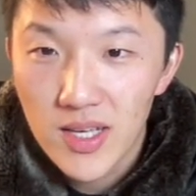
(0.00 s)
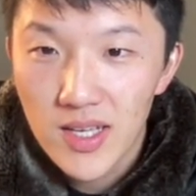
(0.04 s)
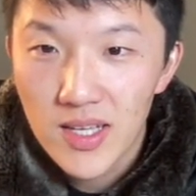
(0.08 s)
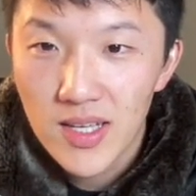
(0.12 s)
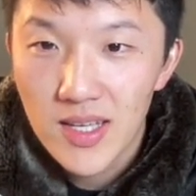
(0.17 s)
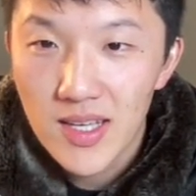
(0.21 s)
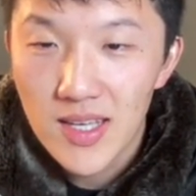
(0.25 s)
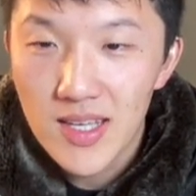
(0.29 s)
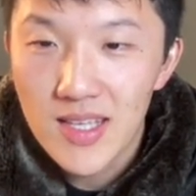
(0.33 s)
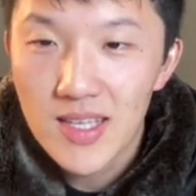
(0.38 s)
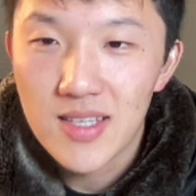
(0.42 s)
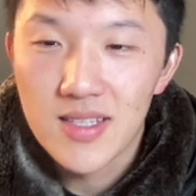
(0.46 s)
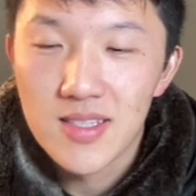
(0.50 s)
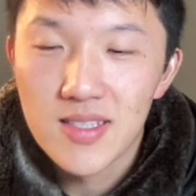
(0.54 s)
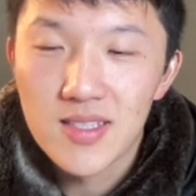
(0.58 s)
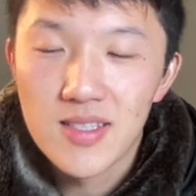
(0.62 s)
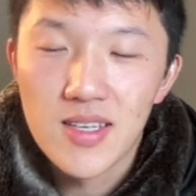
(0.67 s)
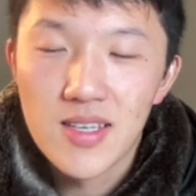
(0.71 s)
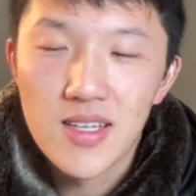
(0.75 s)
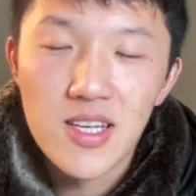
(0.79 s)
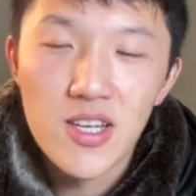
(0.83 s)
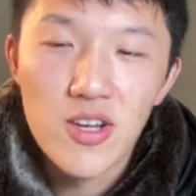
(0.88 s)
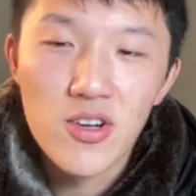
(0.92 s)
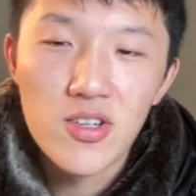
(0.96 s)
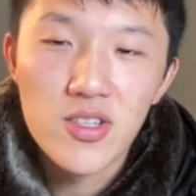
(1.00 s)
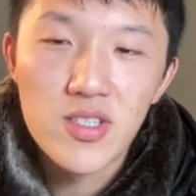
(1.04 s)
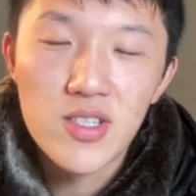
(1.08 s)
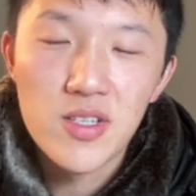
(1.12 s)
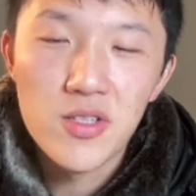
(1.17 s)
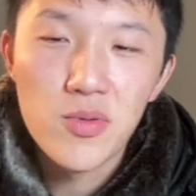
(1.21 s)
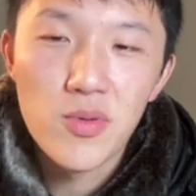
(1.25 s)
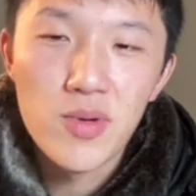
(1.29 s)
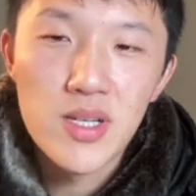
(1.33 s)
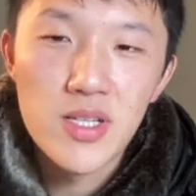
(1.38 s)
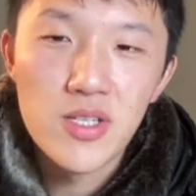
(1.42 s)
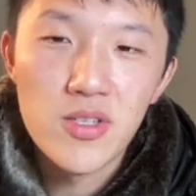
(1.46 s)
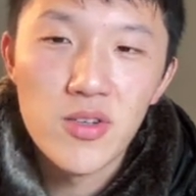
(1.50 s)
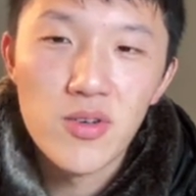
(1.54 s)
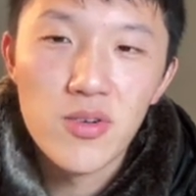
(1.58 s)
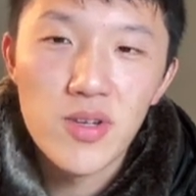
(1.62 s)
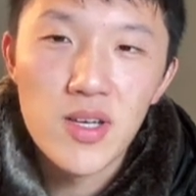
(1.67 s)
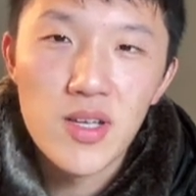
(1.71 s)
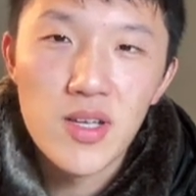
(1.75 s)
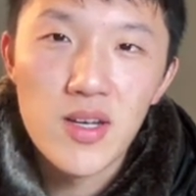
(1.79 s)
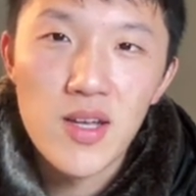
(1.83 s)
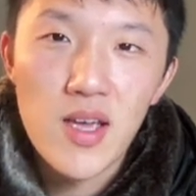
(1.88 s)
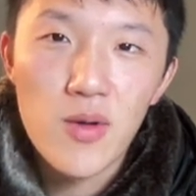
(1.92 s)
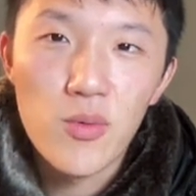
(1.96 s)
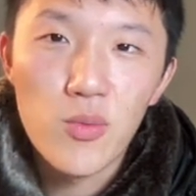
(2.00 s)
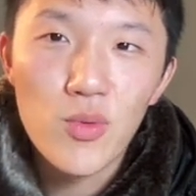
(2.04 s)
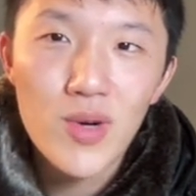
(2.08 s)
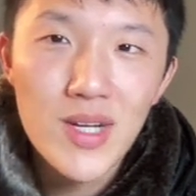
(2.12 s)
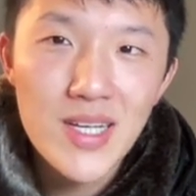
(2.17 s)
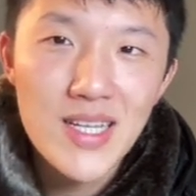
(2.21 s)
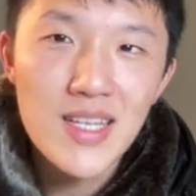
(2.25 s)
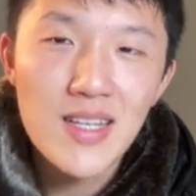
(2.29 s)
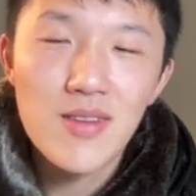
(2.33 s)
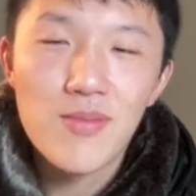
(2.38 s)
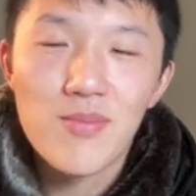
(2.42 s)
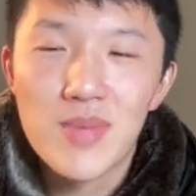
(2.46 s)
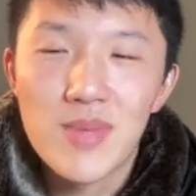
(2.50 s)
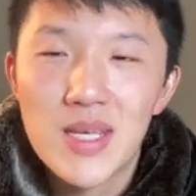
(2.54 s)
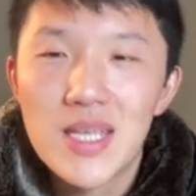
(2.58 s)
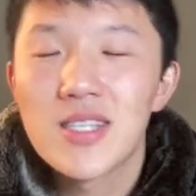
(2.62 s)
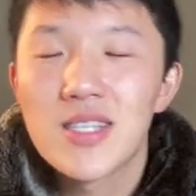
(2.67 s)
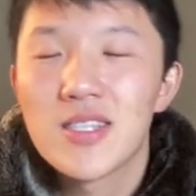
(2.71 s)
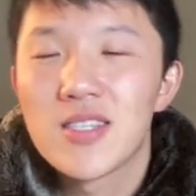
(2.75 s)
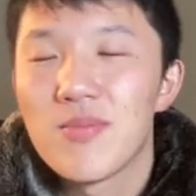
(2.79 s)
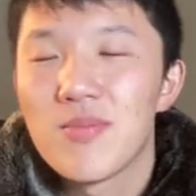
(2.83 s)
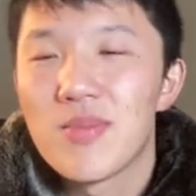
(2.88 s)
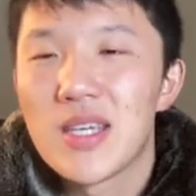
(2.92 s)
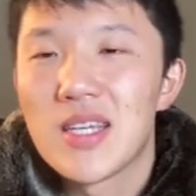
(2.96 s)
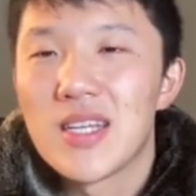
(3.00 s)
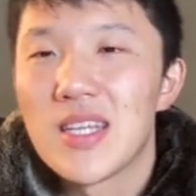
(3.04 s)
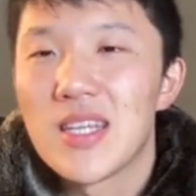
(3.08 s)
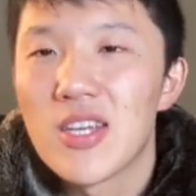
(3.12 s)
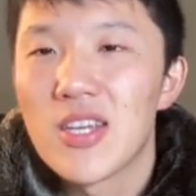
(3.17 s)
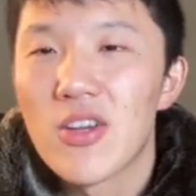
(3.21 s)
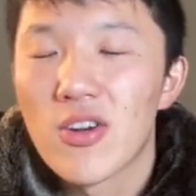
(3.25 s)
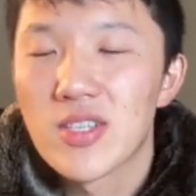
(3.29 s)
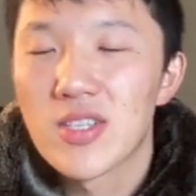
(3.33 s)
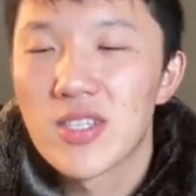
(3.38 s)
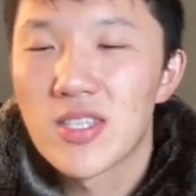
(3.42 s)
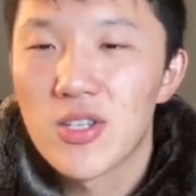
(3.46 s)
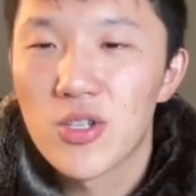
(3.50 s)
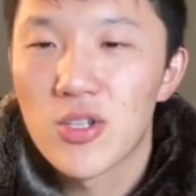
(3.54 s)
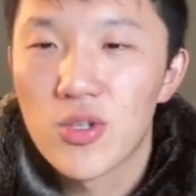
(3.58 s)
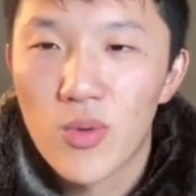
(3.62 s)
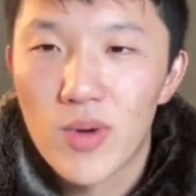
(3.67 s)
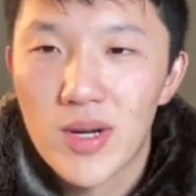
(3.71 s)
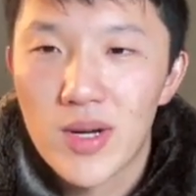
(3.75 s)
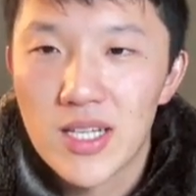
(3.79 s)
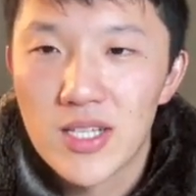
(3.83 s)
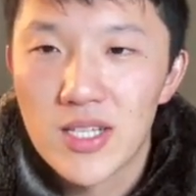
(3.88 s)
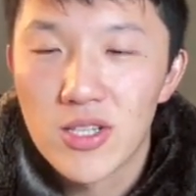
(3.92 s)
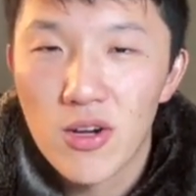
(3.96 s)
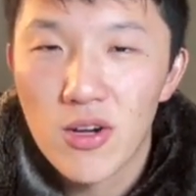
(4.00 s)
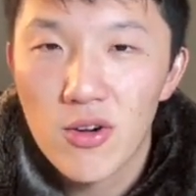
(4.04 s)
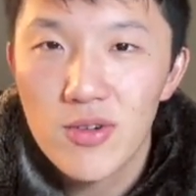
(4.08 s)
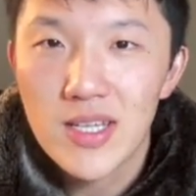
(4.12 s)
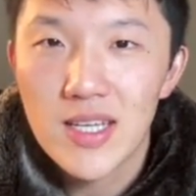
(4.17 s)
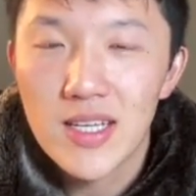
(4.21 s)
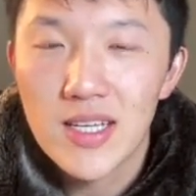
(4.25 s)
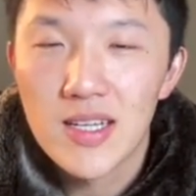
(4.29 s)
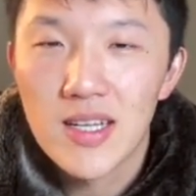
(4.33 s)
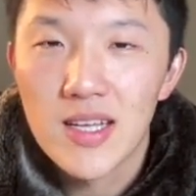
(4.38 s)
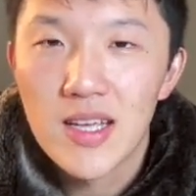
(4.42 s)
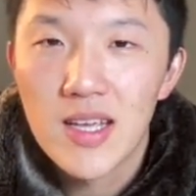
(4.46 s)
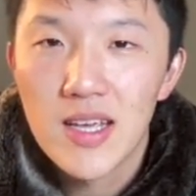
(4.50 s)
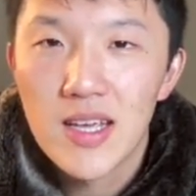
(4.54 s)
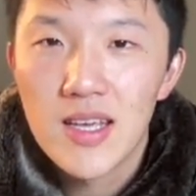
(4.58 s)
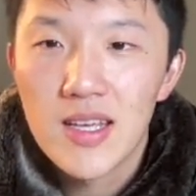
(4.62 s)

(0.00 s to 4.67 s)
is an ERC20 token. And what it means to be an ERC20 token